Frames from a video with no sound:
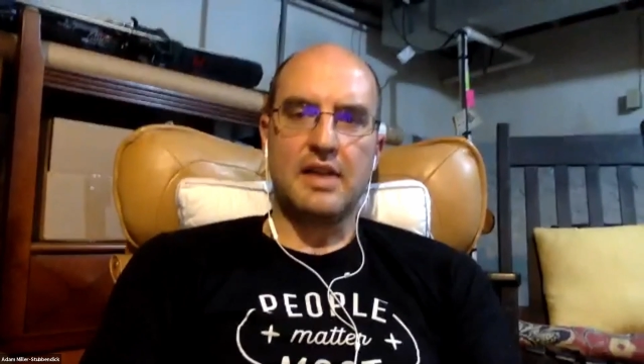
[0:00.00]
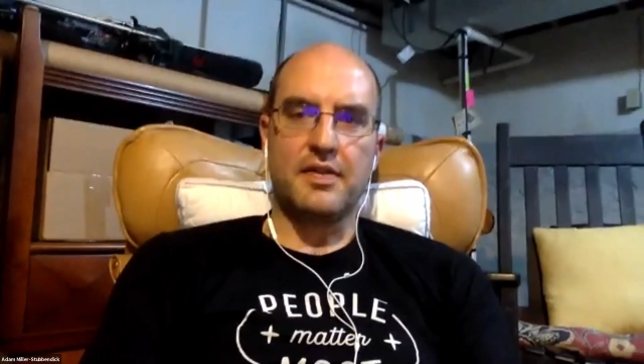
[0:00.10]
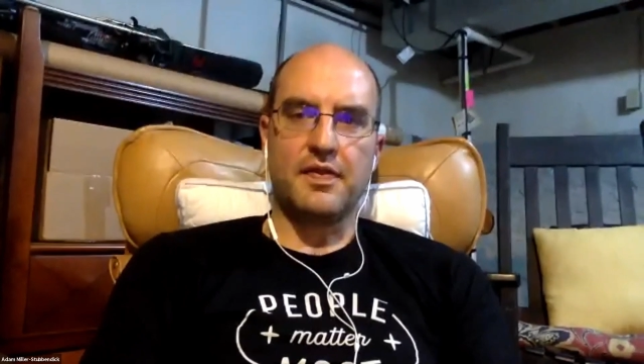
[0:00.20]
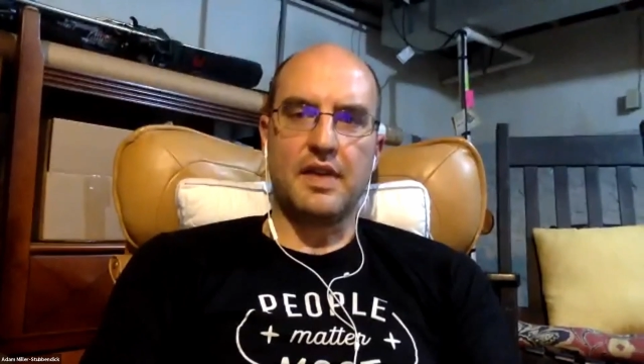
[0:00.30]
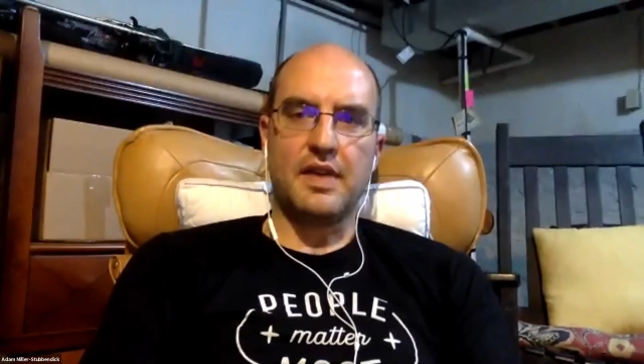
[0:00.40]

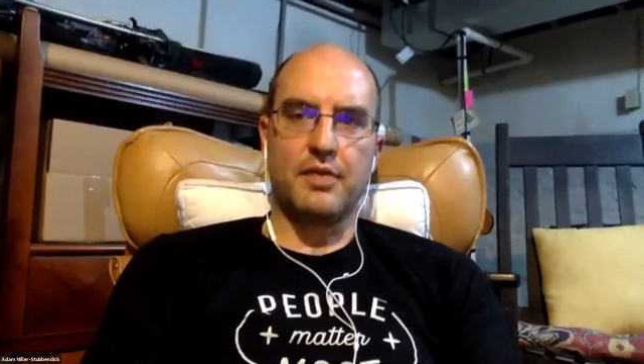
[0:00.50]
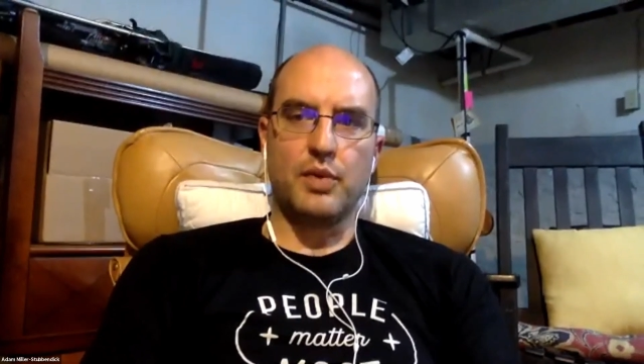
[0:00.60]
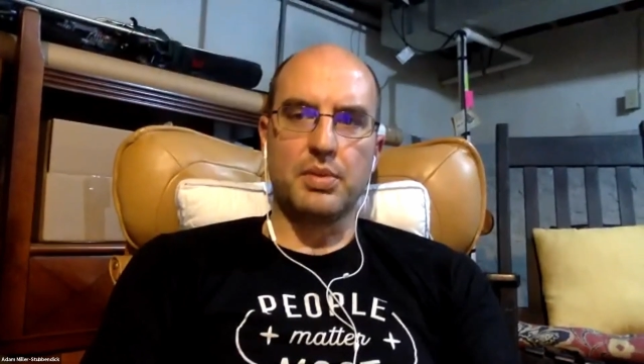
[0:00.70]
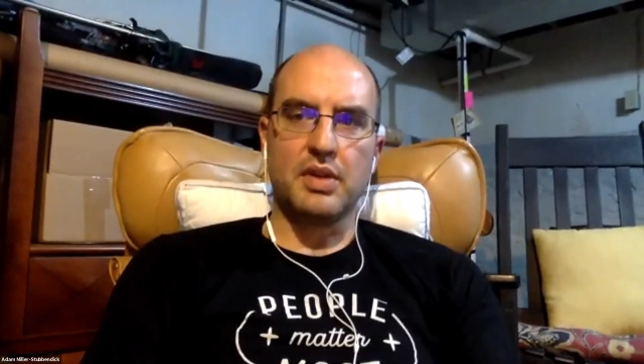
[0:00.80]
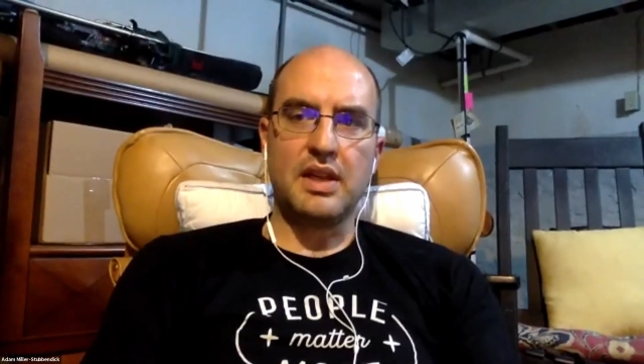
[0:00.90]
If
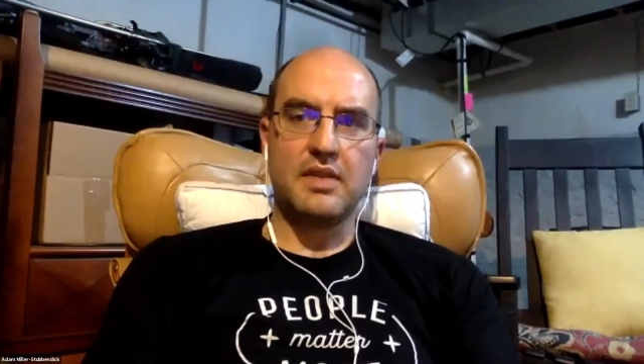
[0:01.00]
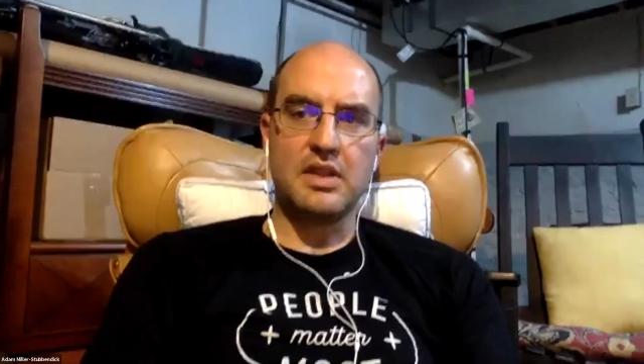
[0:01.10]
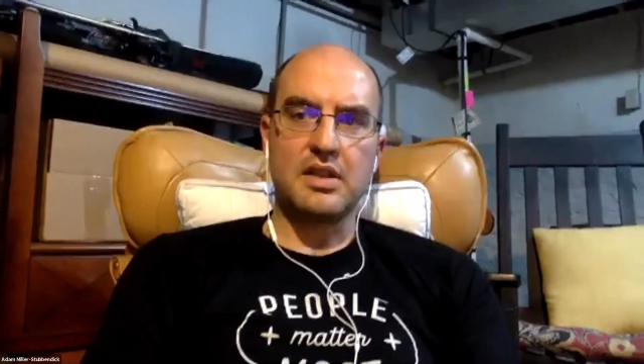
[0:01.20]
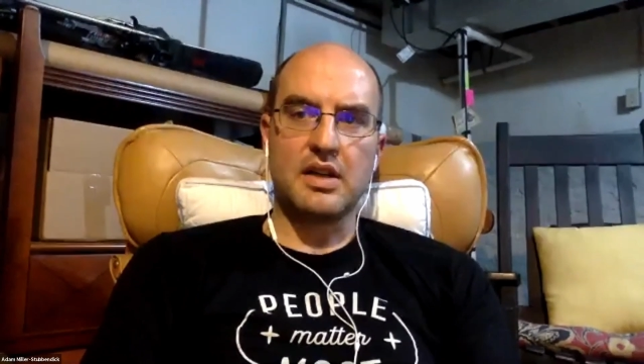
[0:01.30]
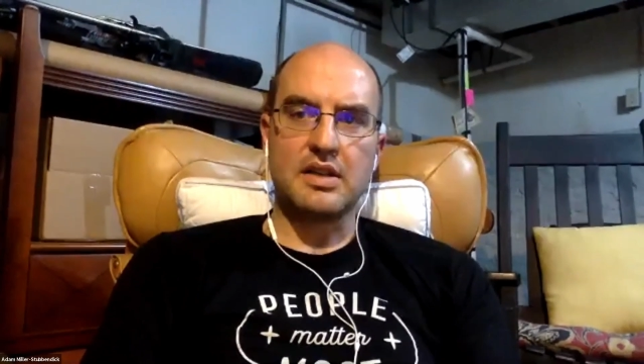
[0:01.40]
we believe
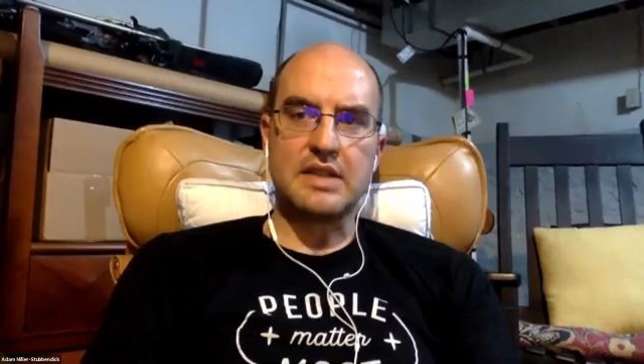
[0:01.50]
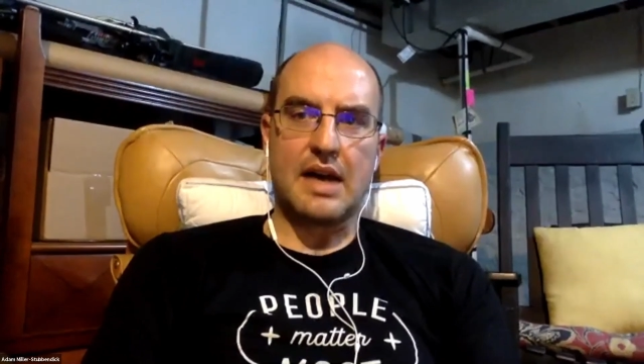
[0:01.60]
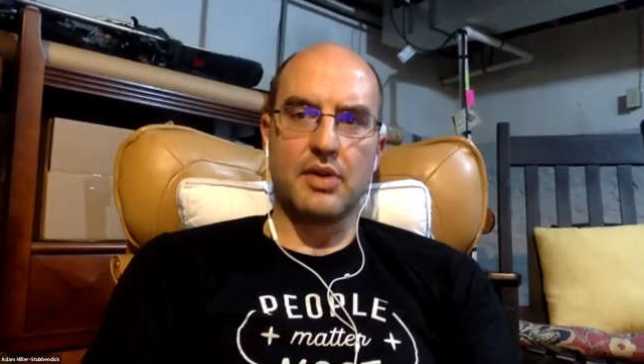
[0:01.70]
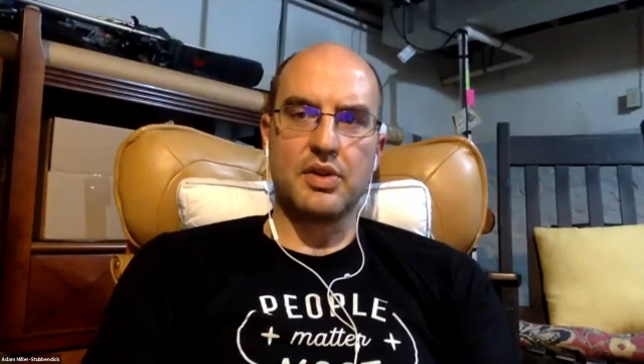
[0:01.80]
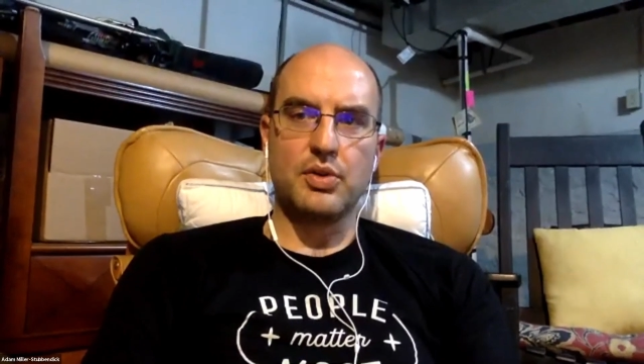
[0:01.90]
it does,
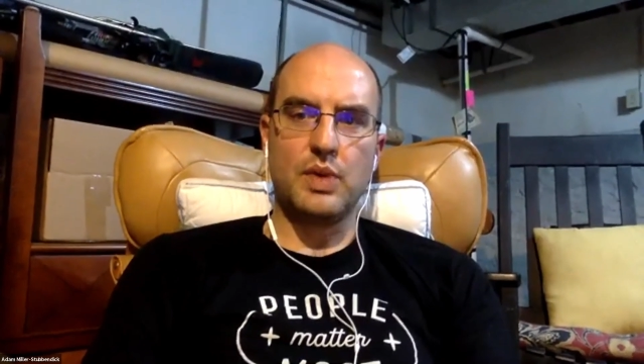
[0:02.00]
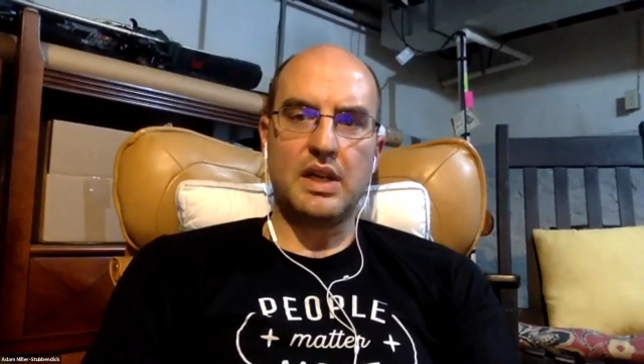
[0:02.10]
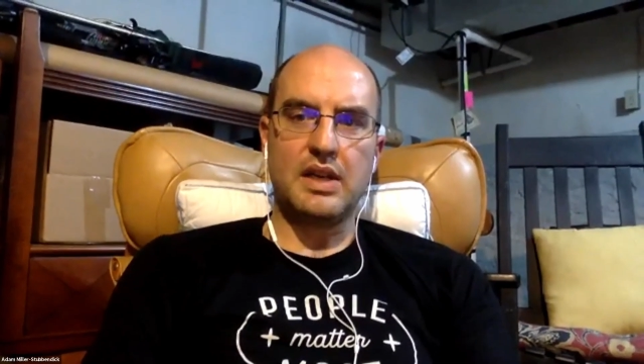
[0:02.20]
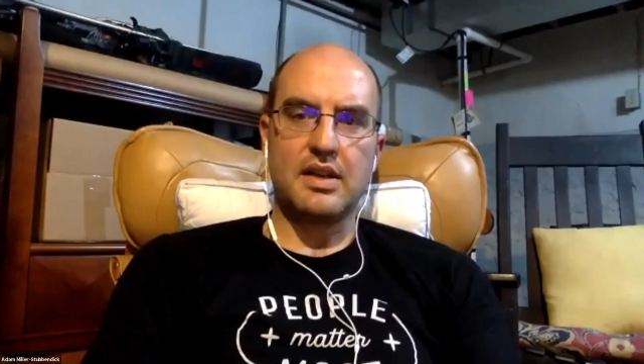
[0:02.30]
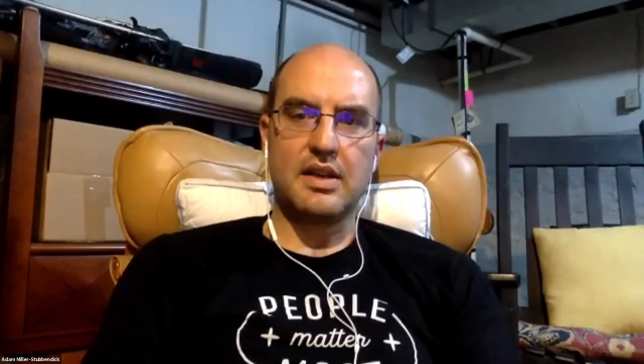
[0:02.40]
how do
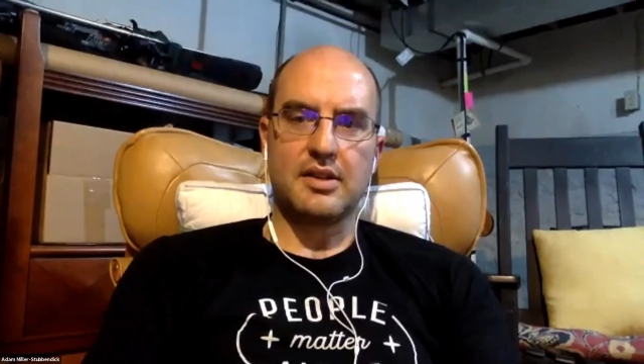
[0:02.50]
we